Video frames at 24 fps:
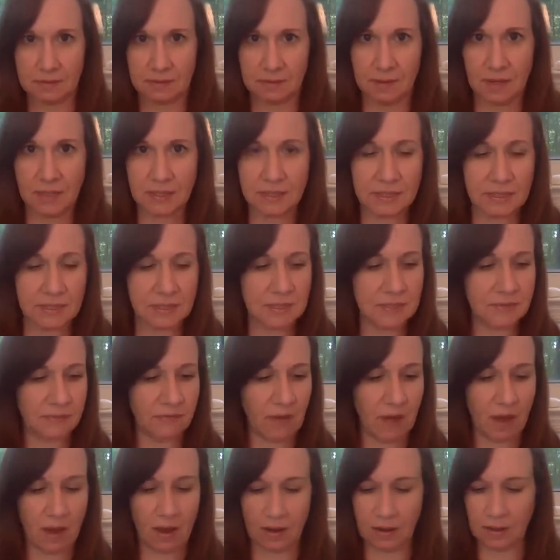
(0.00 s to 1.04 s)
It's
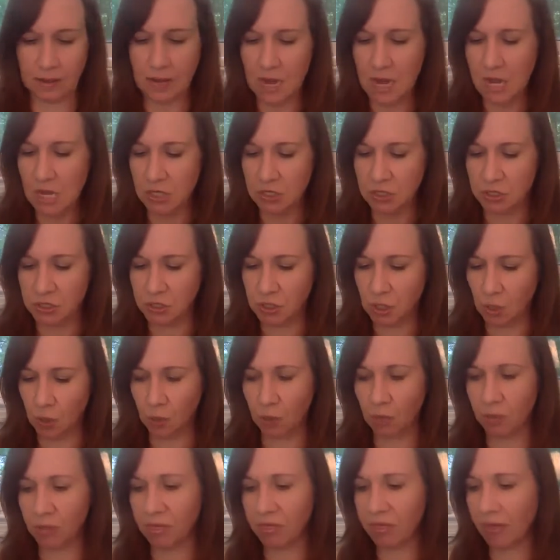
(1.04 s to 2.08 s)
divine.
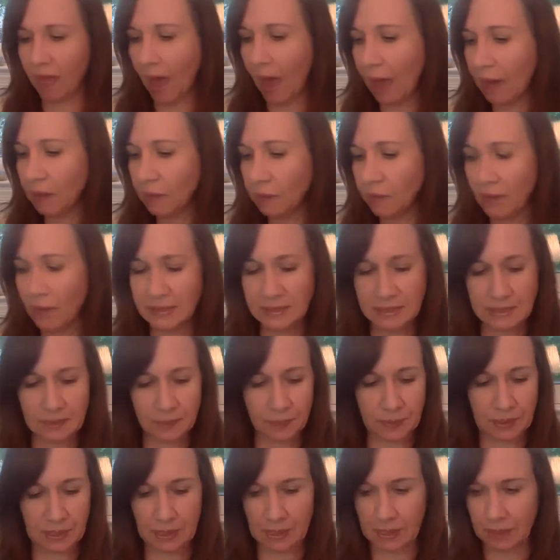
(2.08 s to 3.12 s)
So that
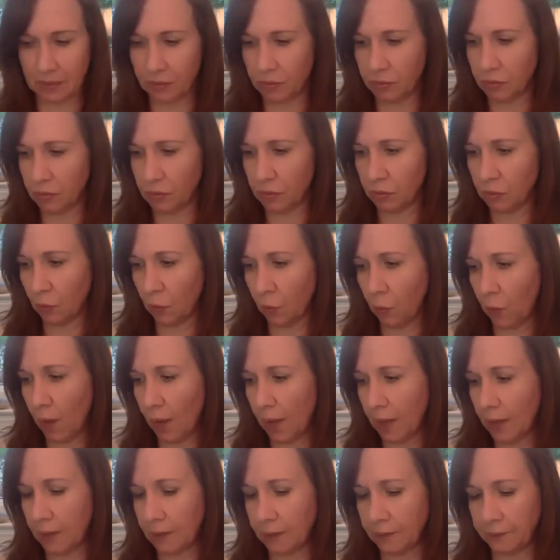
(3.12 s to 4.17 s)
recipe, the
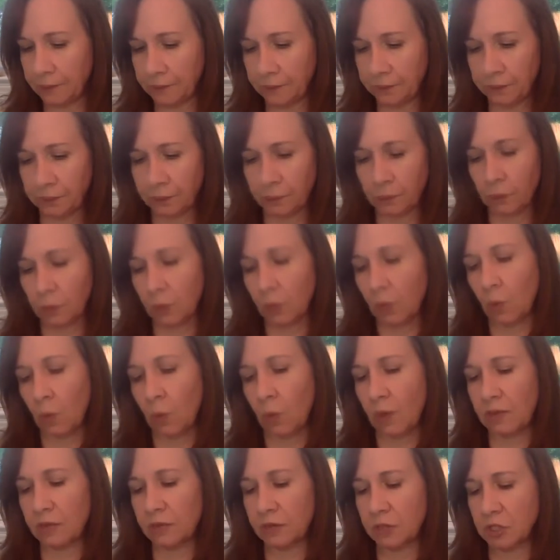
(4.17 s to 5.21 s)
one
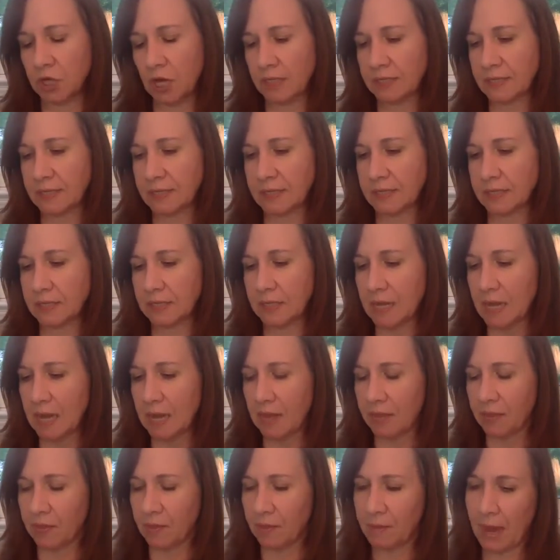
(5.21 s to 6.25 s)
with just
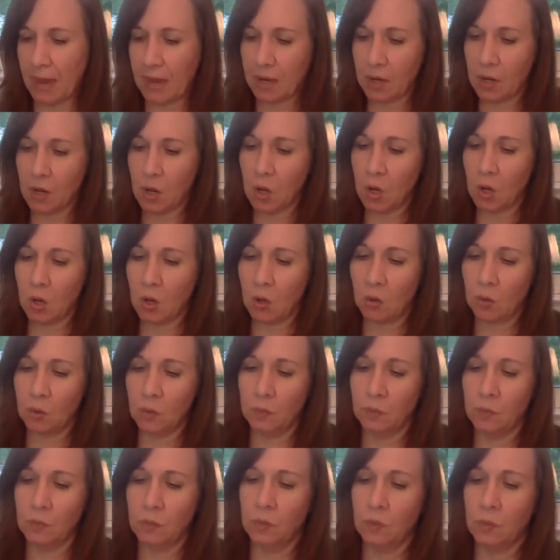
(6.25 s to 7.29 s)
the
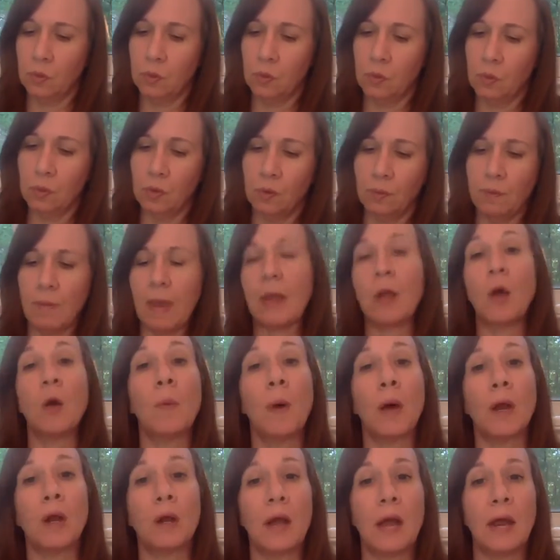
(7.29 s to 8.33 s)
mango
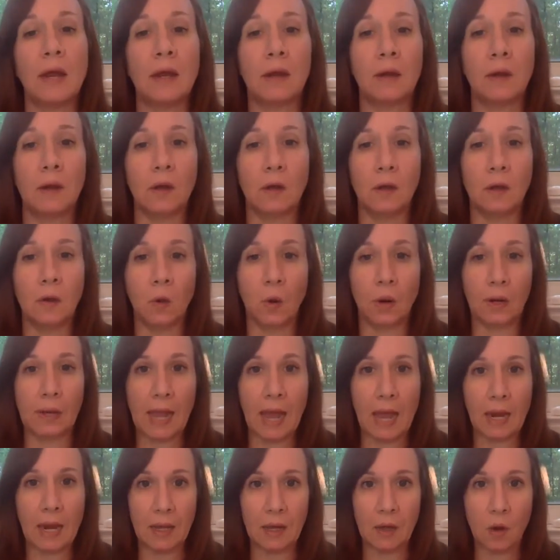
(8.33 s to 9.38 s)
butter and
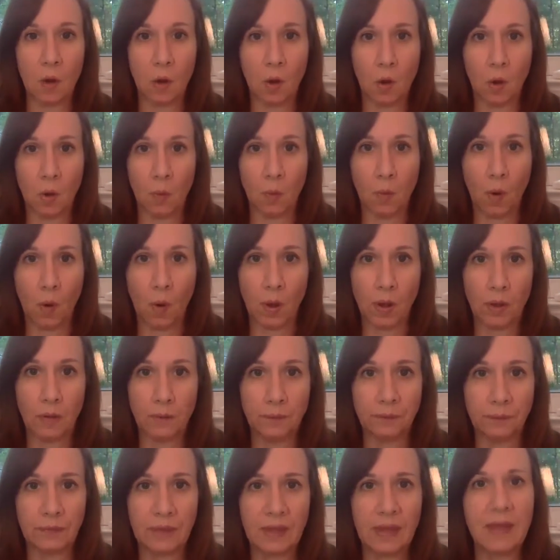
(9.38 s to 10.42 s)
organic jojoba oil,
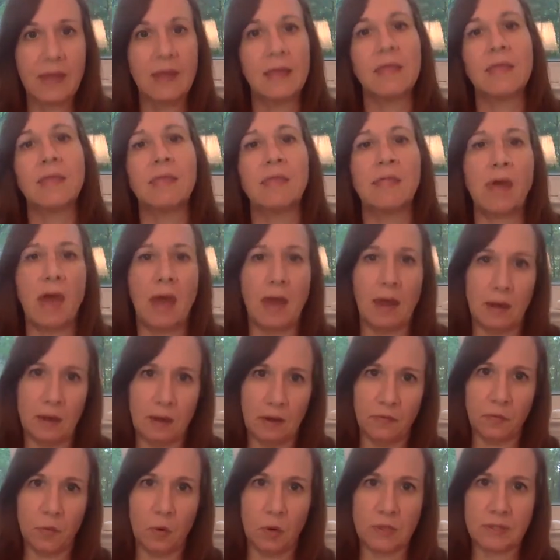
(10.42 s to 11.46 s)
then
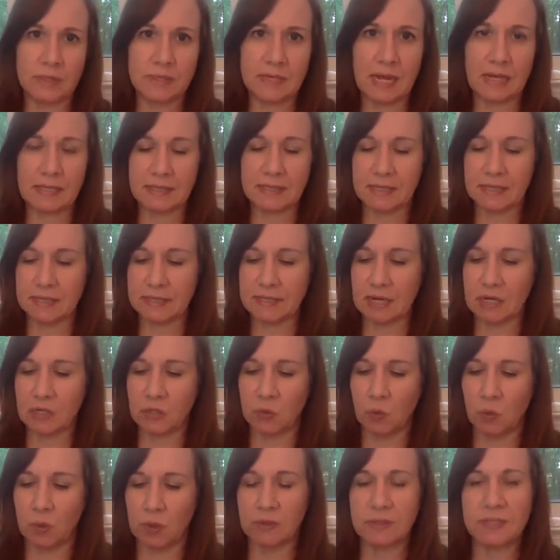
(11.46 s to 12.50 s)
of course it has the
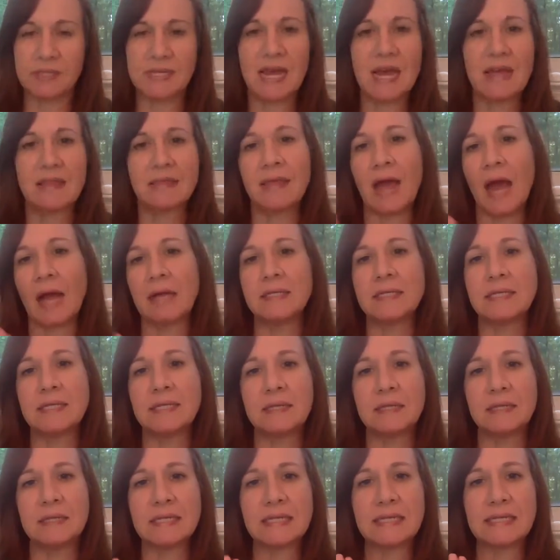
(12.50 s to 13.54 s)
essential oils. That's
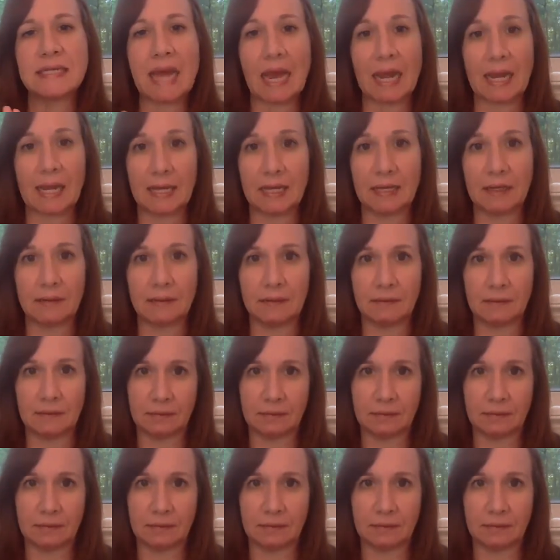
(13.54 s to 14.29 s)
the second